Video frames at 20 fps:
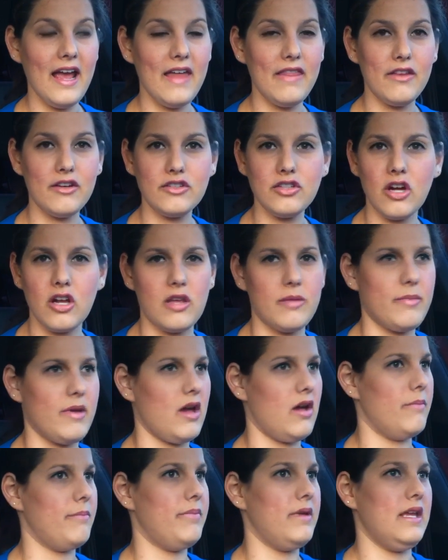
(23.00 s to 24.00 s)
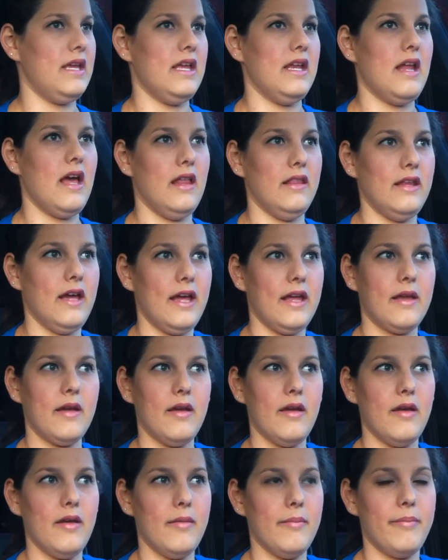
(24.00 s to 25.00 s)
And they're talking about being, uh, like,
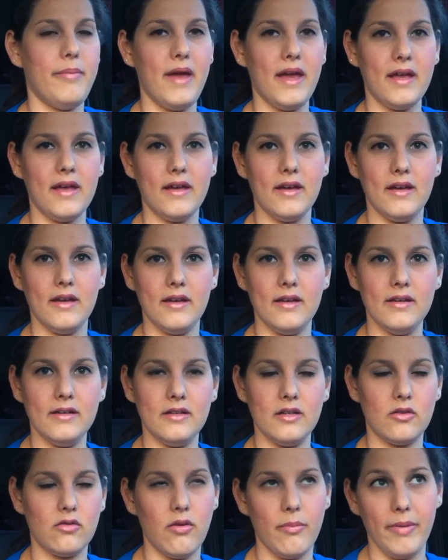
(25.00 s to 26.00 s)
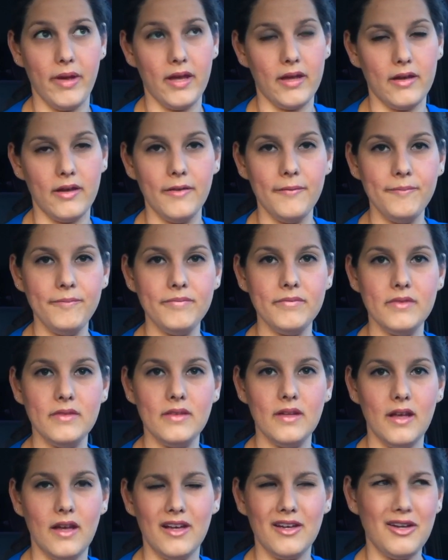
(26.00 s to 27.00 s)
Becca or Rebecca.
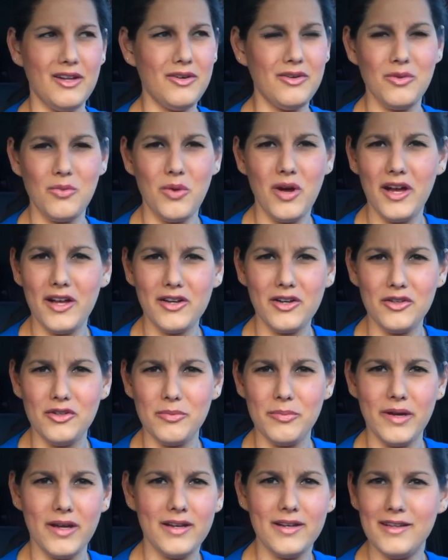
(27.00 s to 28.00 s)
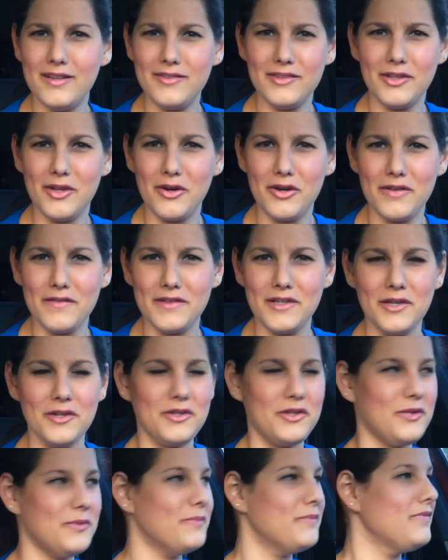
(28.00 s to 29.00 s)
I don't know why I call you Becca, even though I don't even know
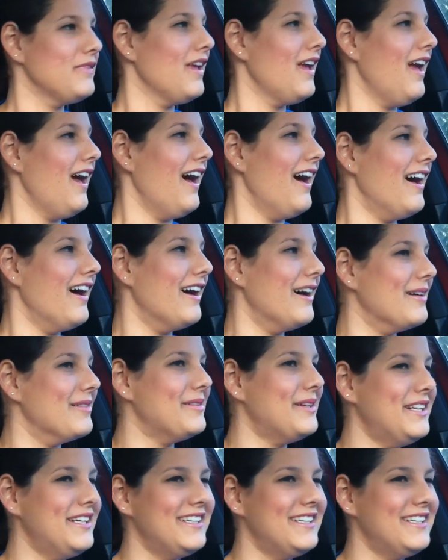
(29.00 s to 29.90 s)
you. Um,